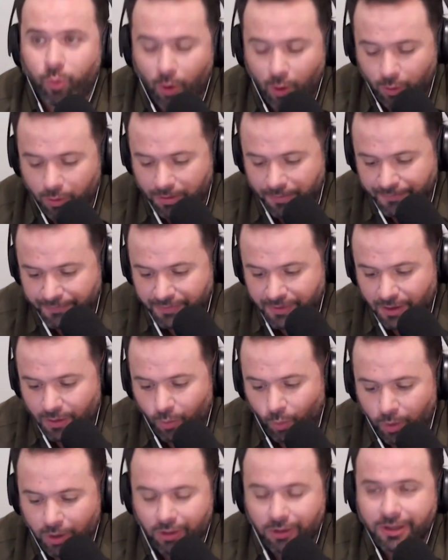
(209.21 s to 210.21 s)
quote,
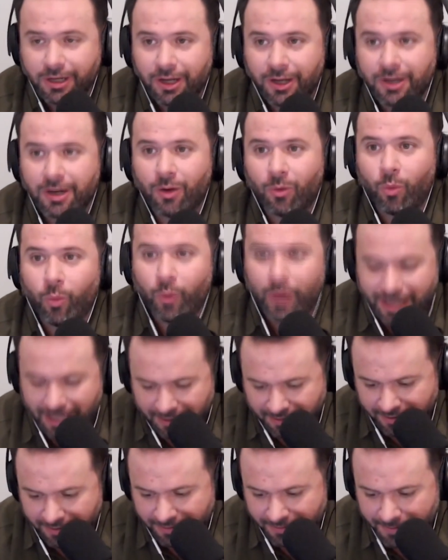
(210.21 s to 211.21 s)
we're going to win
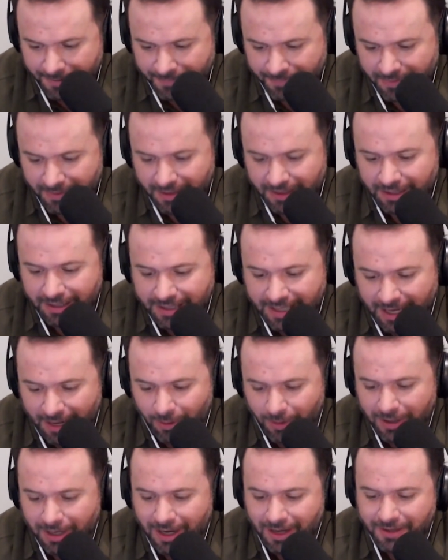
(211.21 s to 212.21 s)
it.
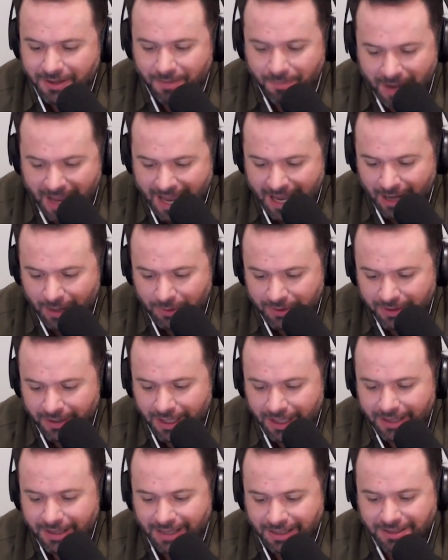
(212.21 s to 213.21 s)
Gerrit on the
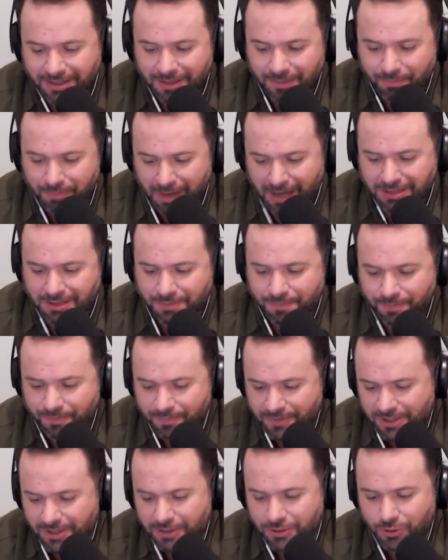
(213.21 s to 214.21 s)
mound, that's the best
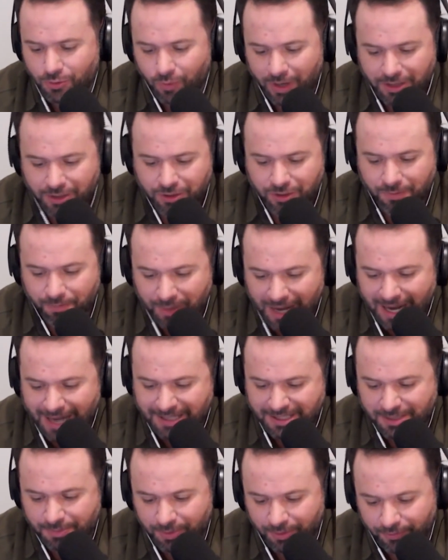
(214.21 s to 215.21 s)
situation
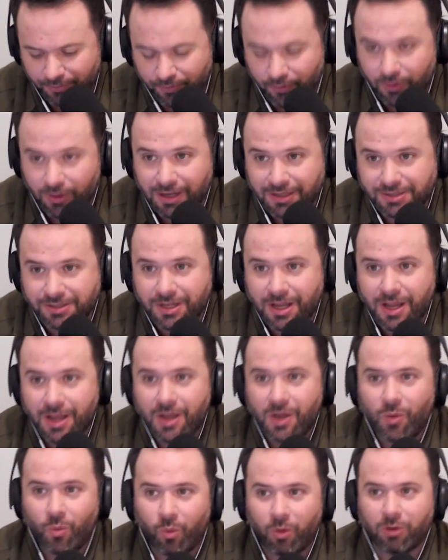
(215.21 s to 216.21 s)
possible for us.
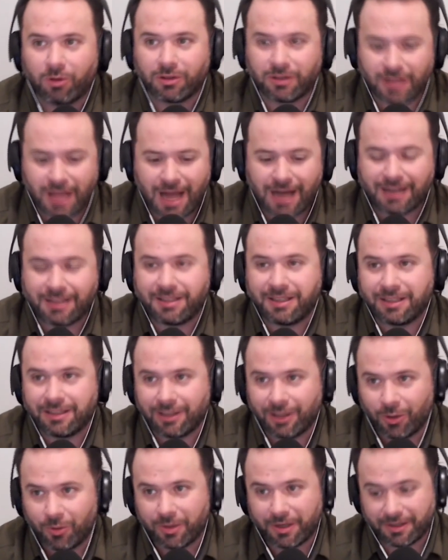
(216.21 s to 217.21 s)
We're locked
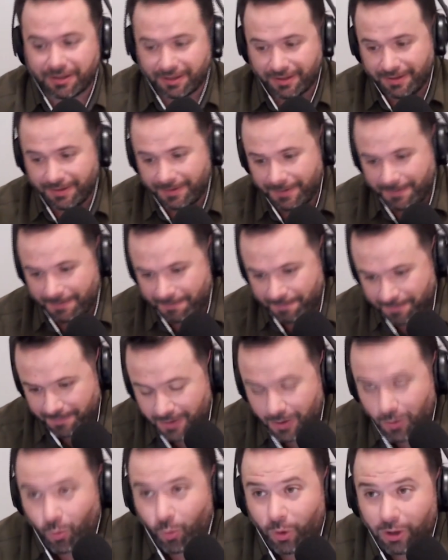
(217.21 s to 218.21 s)
and loaded.
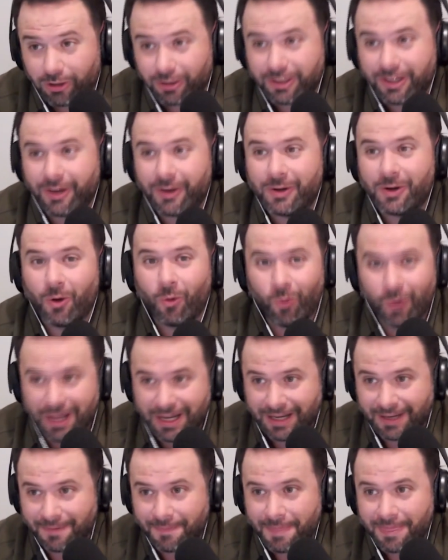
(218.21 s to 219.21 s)
We're going to
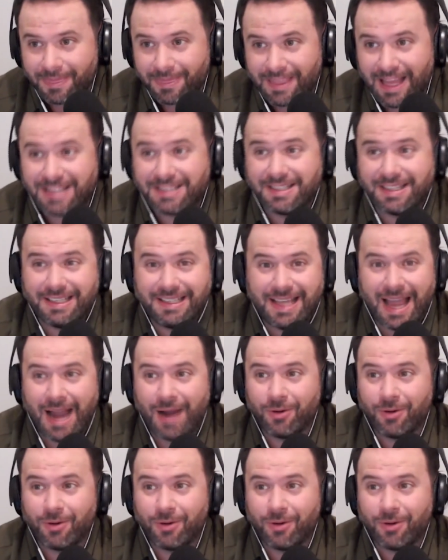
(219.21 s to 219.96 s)
win it. That's a